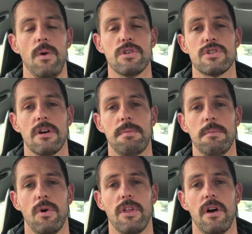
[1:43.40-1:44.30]
What struck me
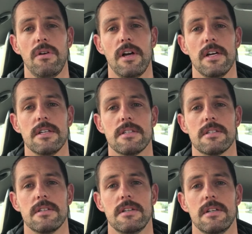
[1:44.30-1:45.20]
more though
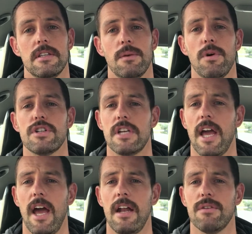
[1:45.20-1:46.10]
is that what she
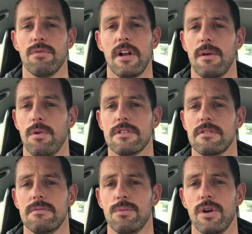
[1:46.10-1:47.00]
had really
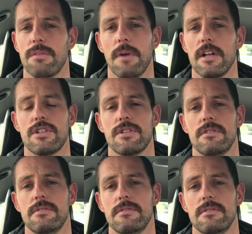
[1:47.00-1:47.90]
wasn't worth much,
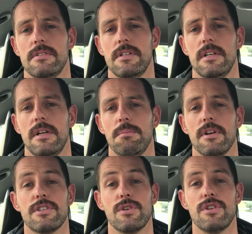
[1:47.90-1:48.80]
but
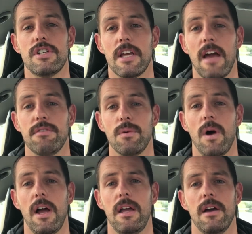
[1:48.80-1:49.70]
as soon as she gave it
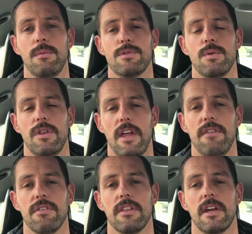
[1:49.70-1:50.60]
away, it was worth
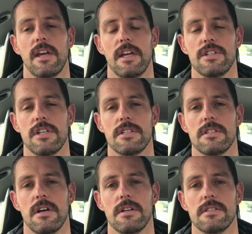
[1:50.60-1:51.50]
everything in
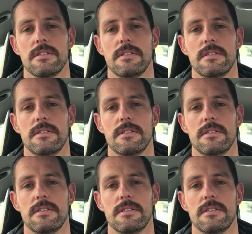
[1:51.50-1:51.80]
Jesus' eyes.